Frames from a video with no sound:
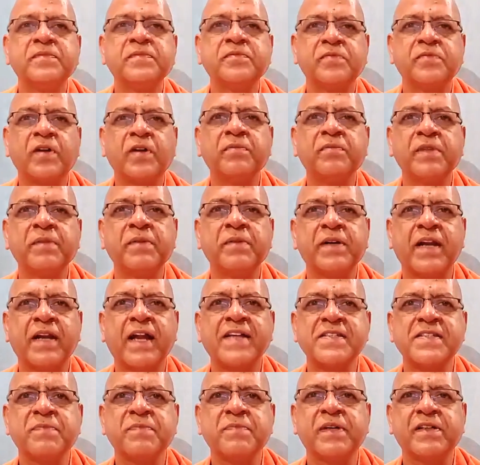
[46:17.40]

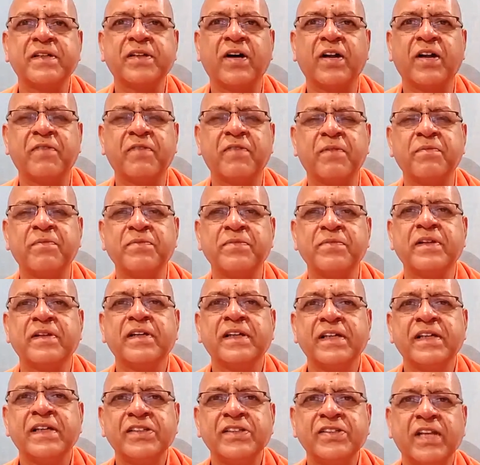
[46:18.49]
Madras Math or from
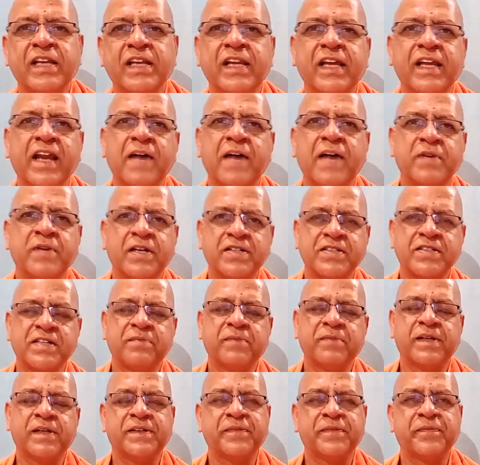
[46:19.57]
Chennai Ramakrishna
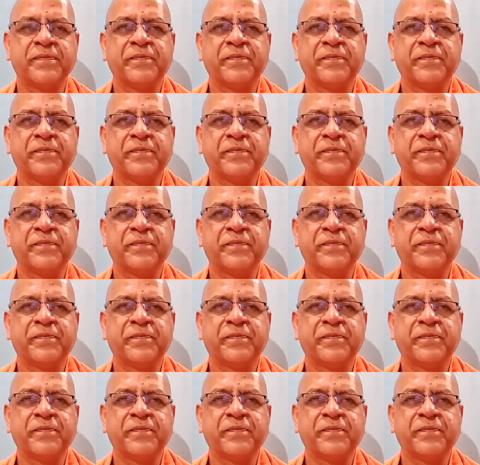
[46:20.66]
Math.